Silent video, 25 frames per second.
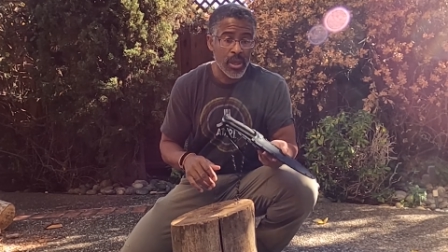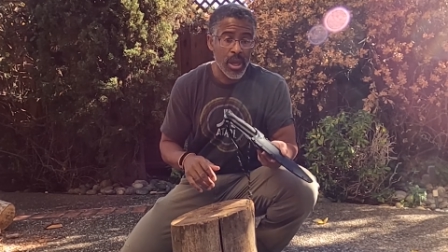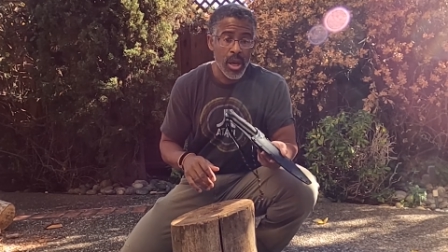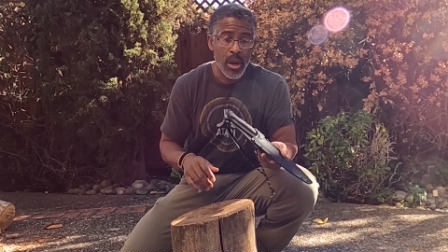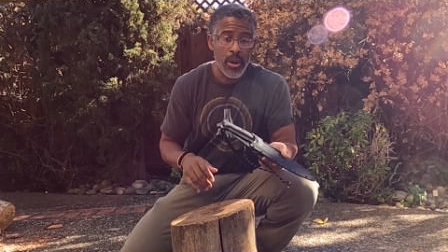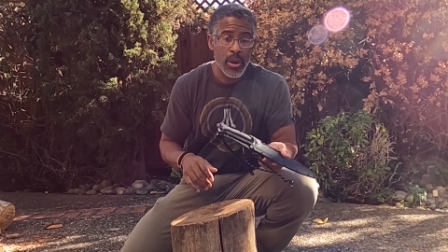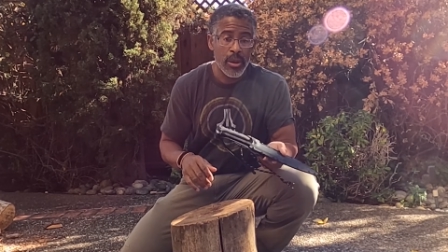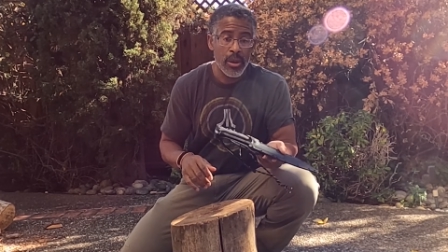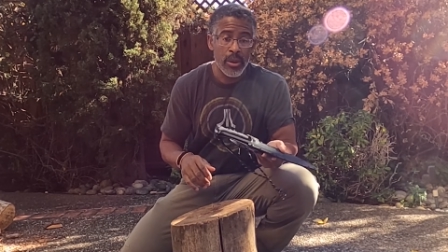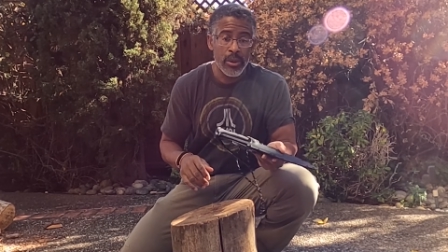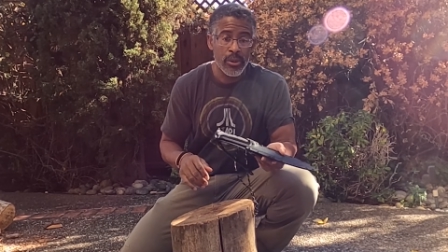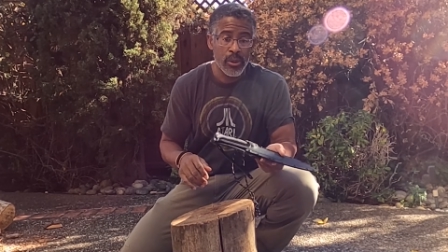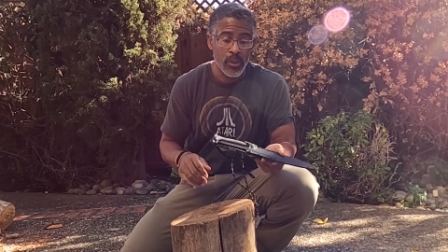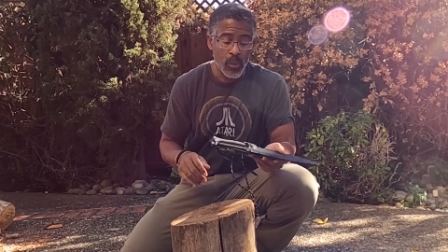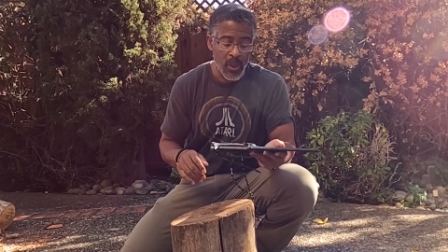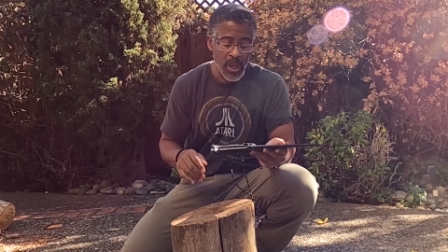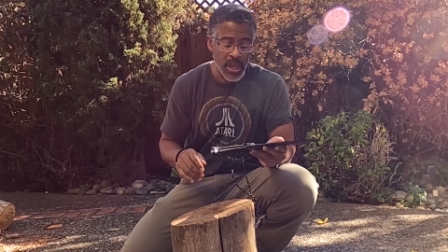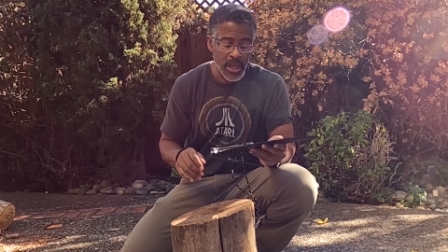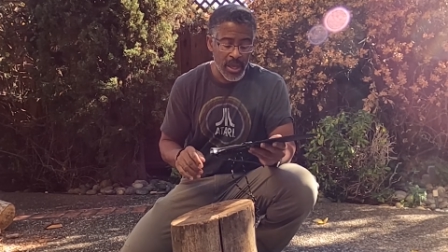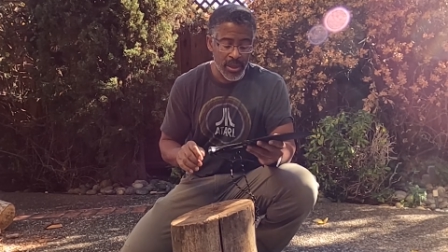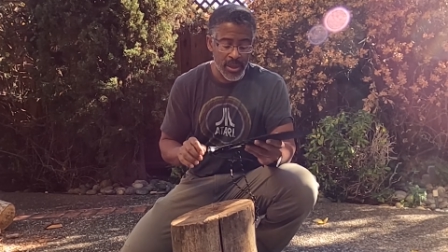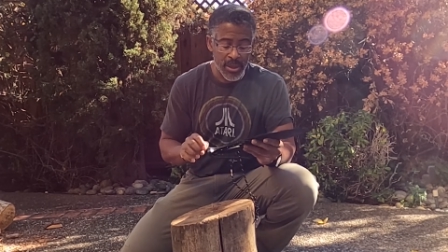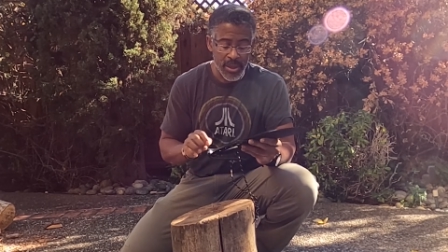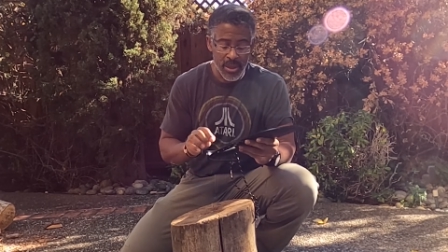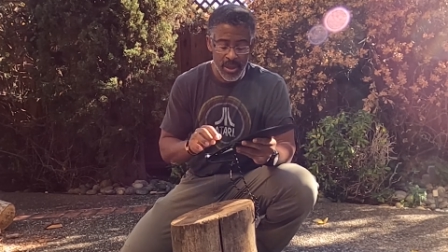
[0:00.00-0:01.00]
carry it on your
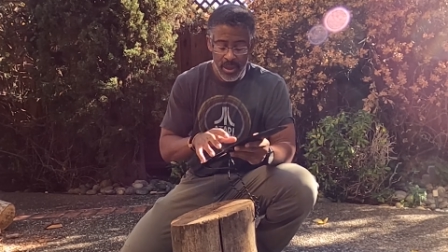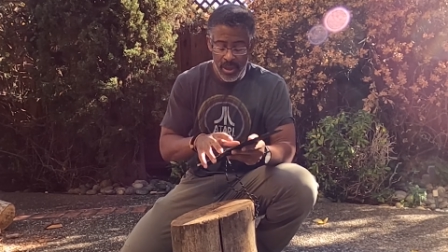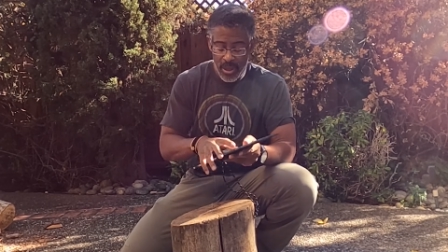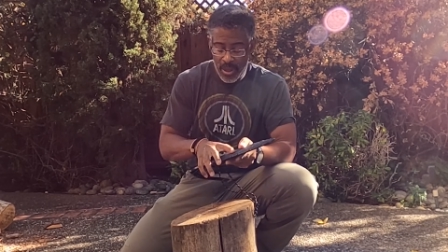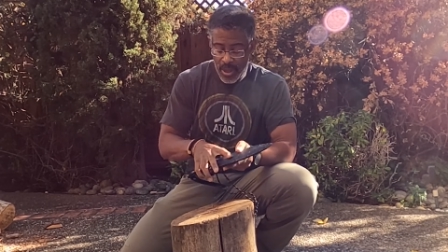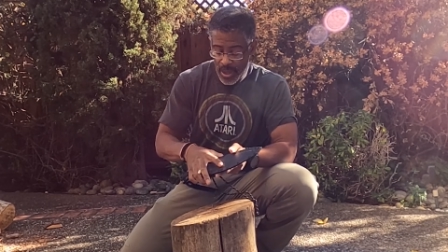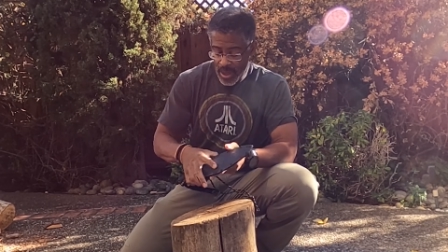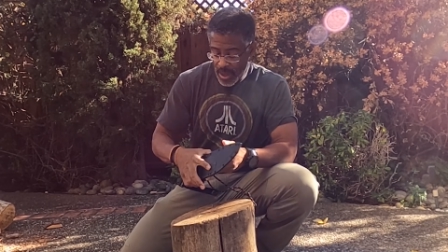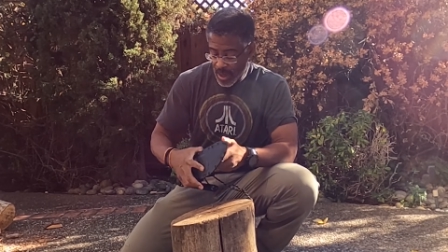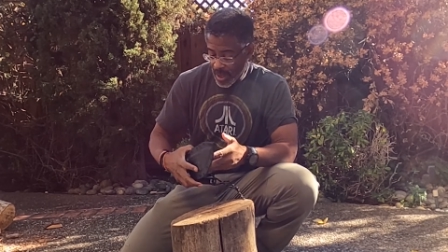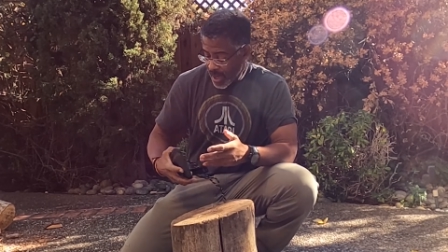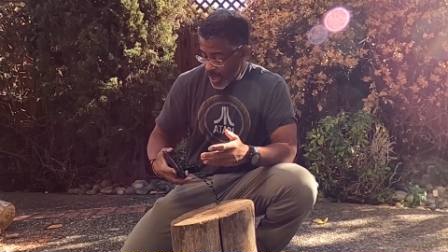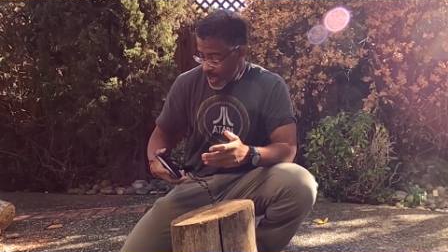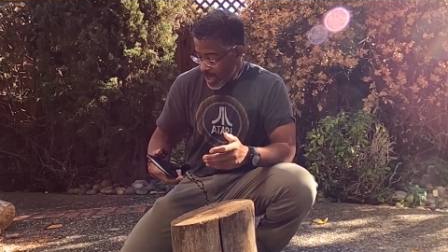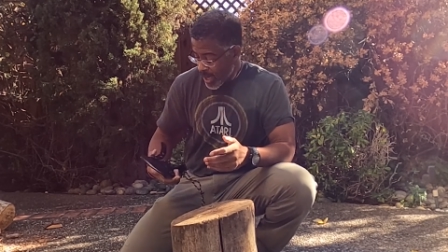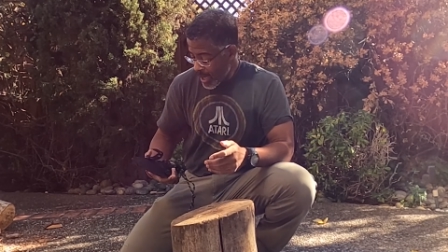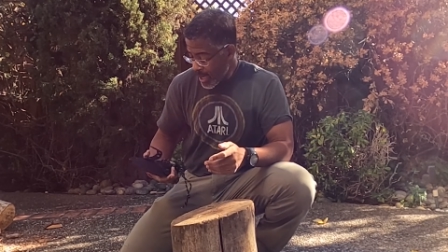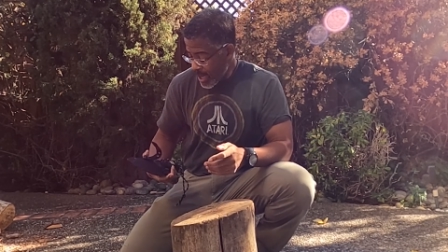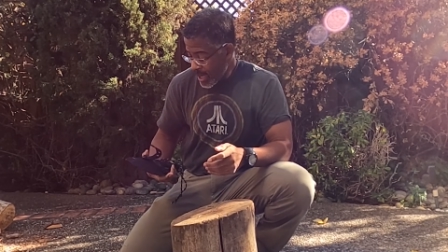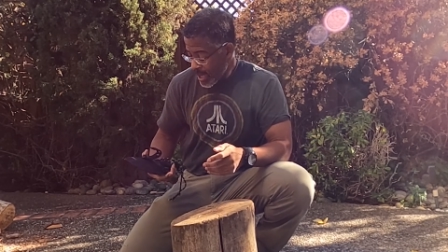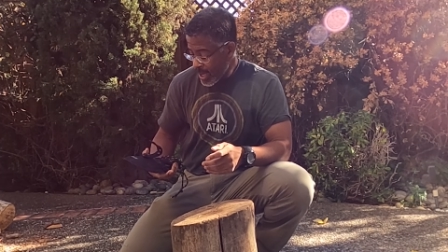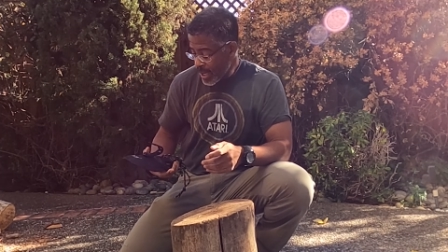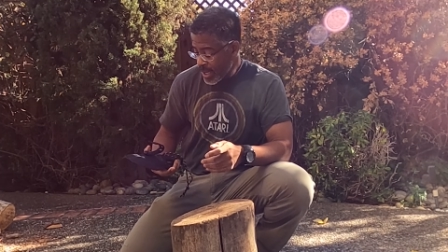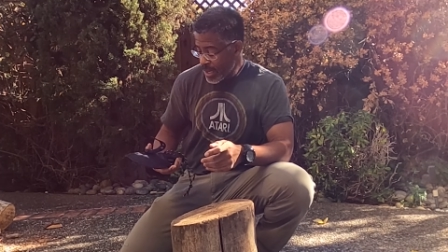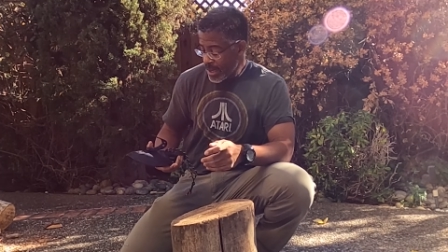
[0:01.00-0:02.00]
waist,
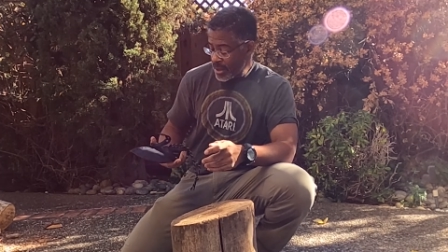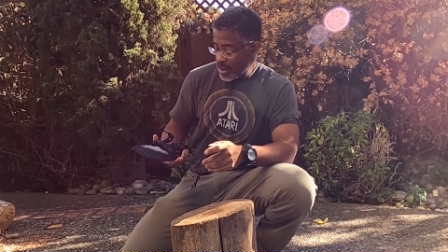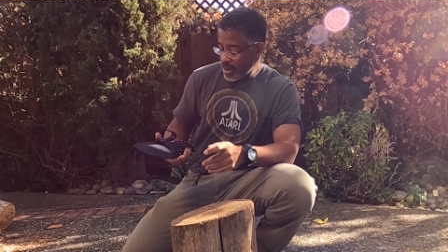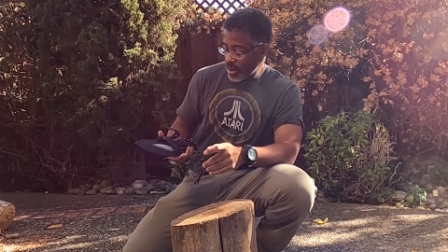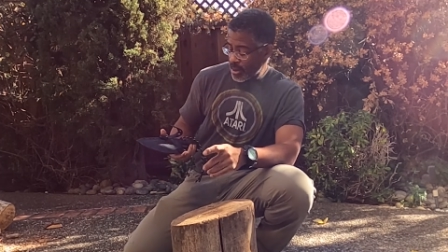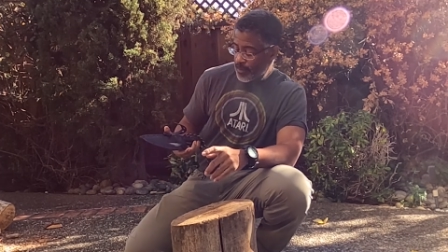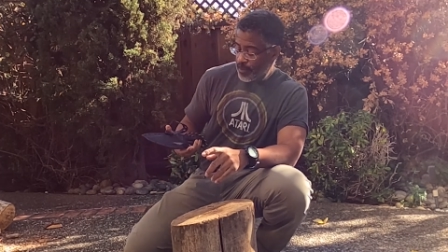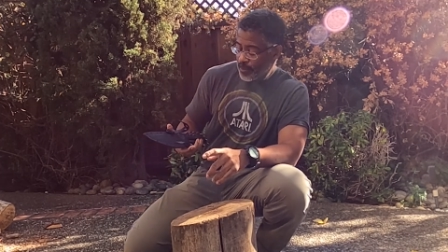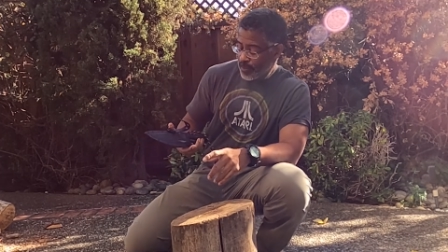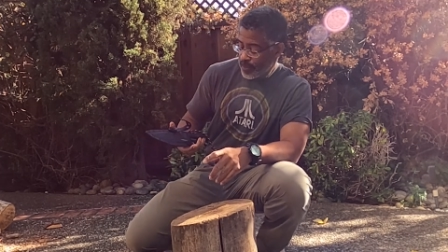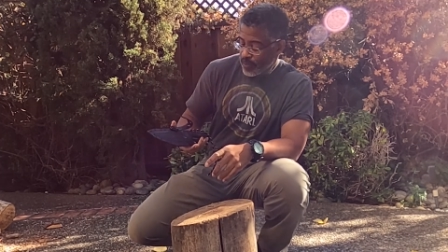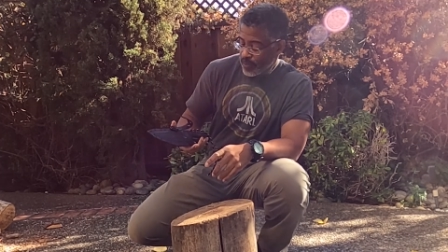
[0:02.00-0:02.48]
and